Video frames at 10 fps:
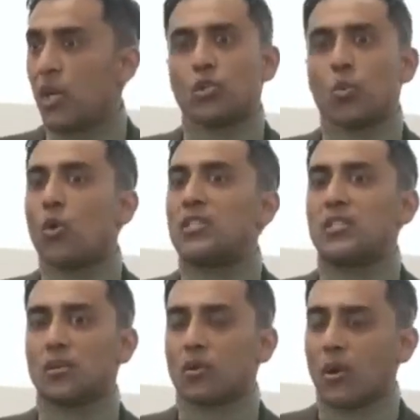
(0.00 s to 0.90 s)
So,
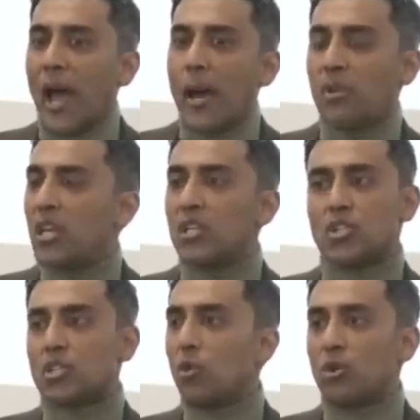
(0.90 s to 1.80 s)
what's happening
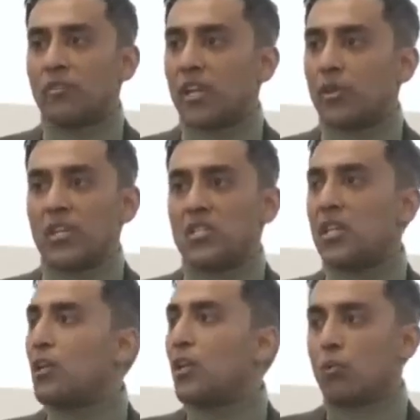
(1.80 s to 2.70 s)
is just motivated
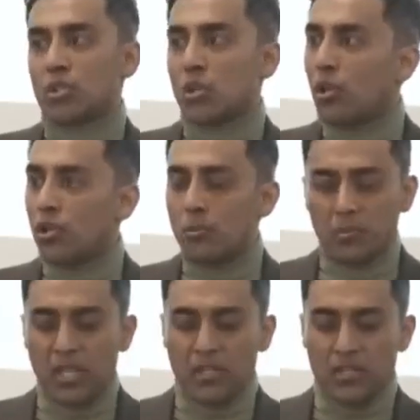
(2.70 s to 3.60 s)
reasoning, which all human
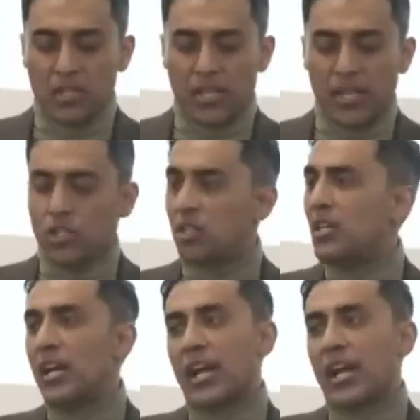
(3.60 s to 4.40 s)
beings engage in.